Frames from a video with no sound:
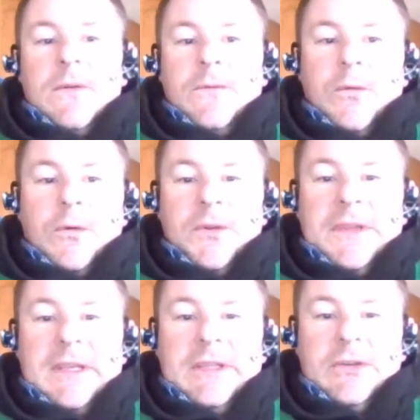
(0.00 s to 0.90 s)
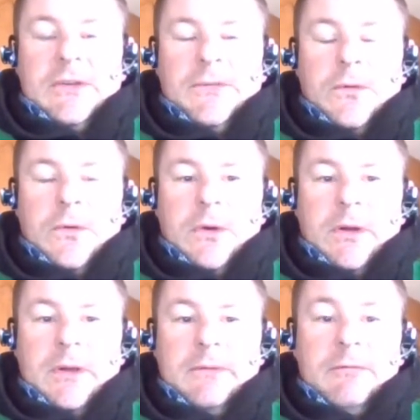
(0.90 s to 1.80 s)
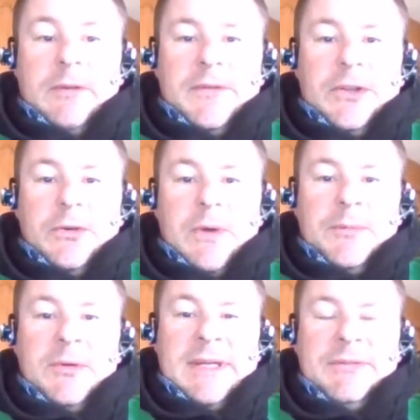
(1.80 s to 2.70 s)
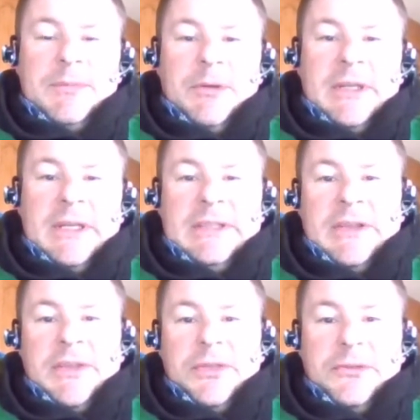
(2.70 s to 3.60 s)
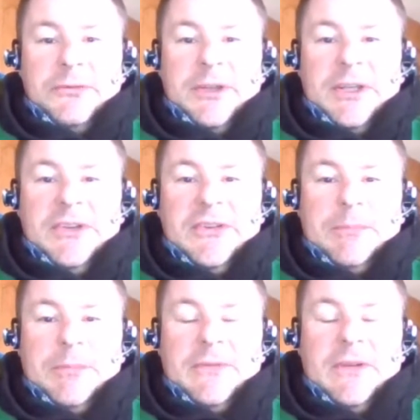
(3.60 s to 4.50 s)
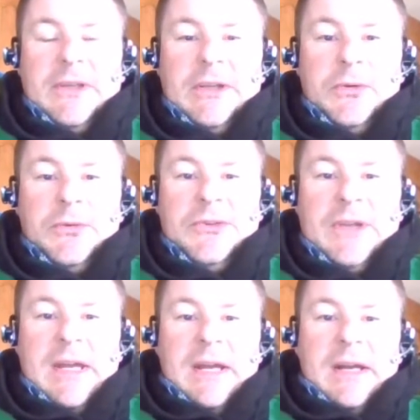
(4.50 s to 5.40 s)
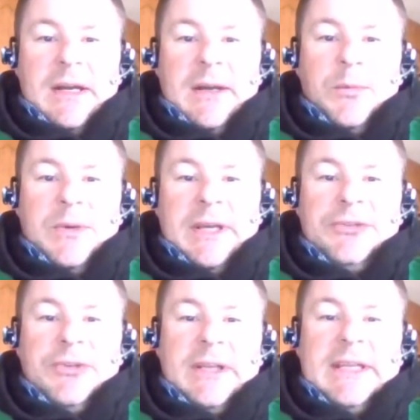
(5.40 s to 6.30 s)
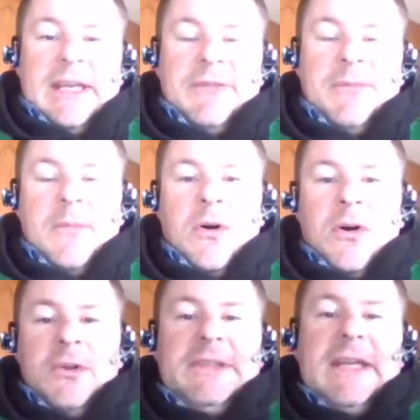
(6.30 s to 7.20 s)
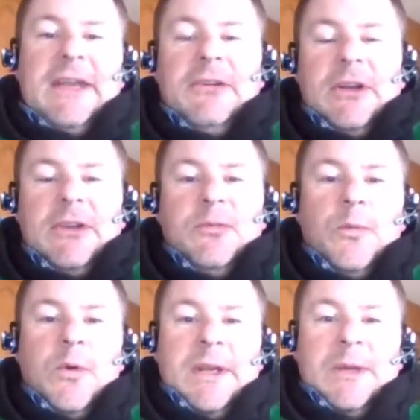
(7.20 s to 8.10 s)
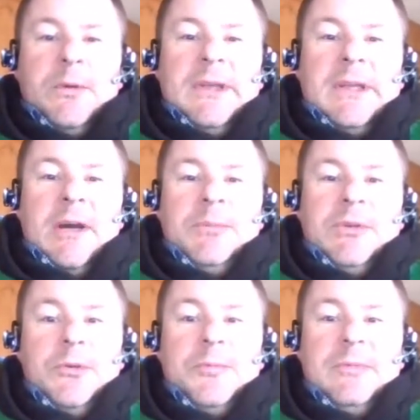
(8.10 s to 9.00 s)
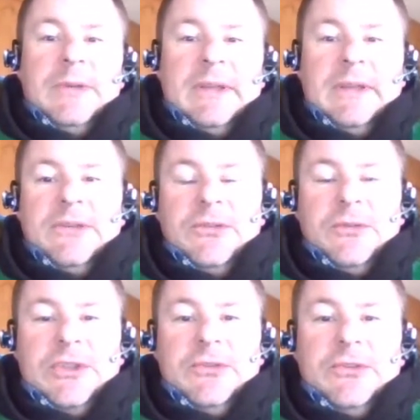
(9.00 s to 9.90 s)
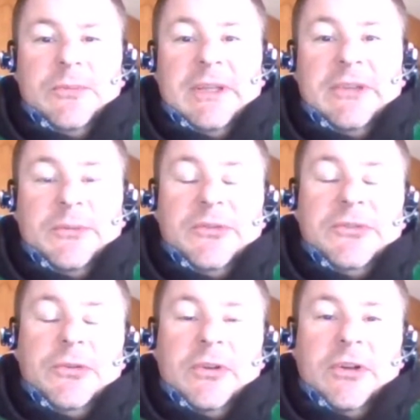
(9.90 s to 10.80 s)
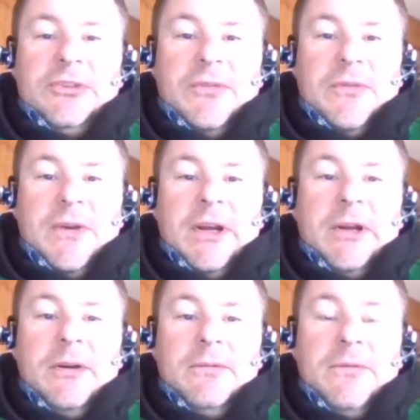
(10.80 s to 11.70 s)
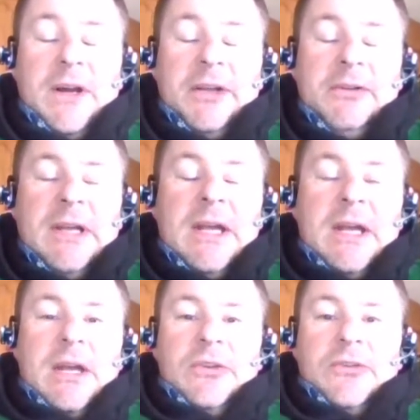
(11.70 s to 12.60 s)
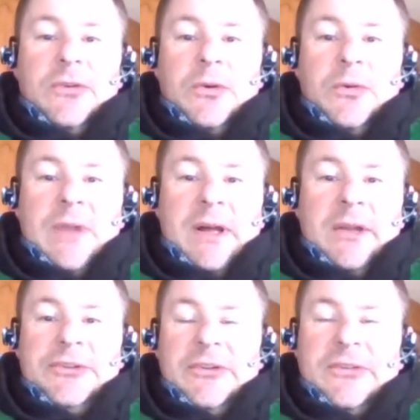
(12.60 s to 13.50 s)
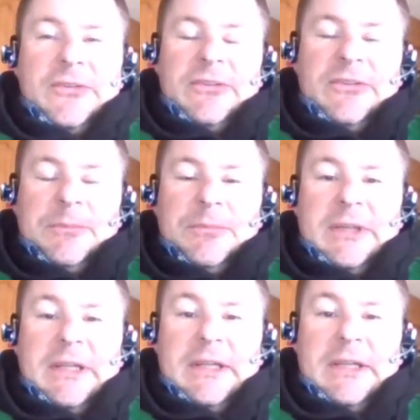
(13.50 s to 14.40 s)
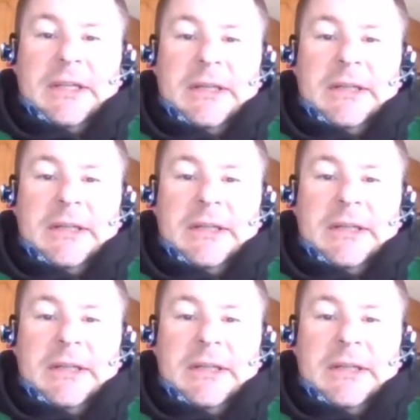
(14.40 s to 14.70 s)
For the Unit 4 review, I'm going to have to break it into three separate videos. When I tried to have them all together as one, it wouldn't upload to YouTube because it was too large of a file. So I'll just simply